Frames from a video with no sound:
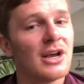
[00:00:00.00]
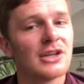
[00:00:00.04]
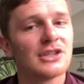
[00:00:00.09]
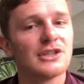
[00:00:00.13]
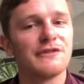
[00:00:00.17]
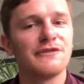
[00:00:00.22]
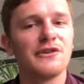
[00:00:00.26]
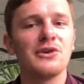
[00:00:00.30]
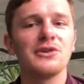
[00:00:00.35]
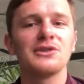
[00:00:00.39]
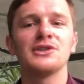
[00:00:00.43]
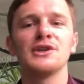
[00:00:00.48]

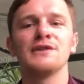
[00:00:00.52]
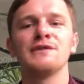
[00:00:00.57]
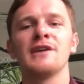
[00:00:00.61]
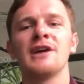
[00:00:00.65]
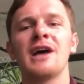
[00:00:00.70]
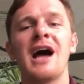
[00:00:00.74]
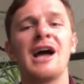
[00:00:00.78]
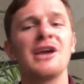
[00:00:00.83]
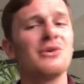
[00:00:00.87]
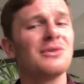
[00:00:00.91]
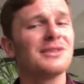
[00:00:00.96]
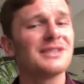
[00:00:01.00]
So first off,
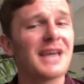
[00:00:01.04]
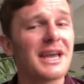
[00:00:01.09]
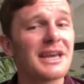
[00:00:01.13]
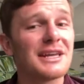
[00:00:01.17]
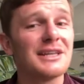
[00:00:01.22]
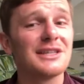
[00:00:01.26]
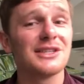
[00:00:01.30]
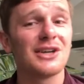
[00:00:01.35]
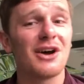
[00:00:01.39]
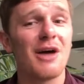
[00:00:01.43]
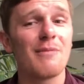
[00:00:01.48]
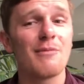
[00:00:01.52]
are you
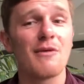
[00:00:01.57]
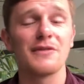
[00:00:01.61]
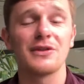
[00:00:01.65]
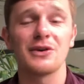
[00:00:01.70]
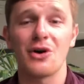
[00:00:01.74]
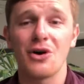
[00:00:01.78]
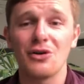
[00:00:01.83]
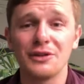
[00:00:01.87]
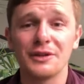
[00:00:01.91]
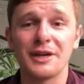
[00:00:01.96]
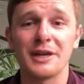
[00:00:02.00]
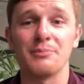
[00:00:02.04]
taking time over the
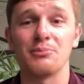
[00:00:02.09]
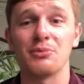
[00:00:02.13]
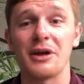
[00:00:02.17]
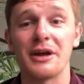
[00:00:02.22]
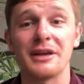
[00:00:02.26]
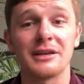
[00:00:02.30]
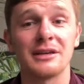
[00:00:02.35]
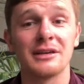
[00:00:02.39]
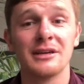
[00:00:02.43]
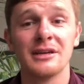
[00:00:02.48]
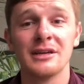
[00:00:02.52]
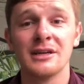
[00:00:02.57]
holiday
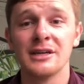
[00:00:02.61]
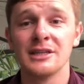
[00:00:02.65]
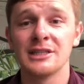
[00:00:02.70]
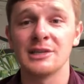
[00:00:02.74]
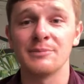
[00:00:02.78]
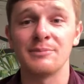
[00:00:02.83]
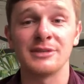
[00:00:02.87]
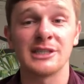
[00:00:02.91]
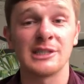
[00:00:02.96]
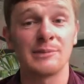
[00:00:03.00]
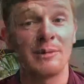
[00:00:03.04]
break to